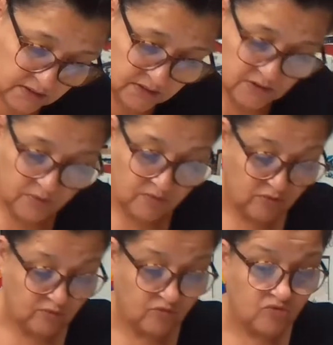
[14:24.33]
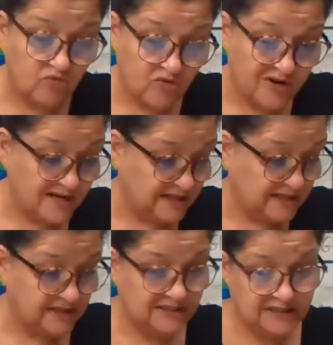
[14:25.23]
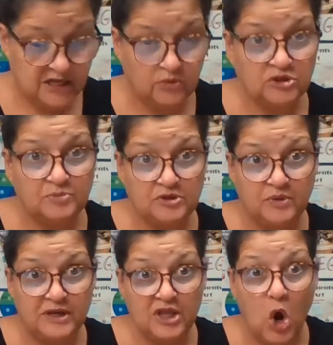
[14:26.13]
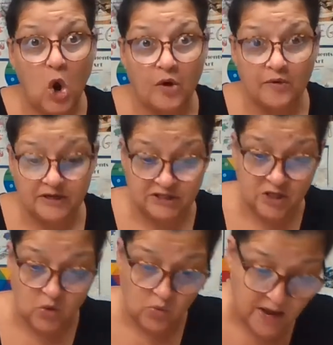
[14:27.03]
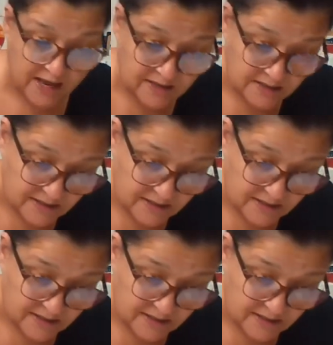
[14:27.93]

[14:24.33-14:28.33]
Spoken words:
so we can really distinguish between the orange and the red.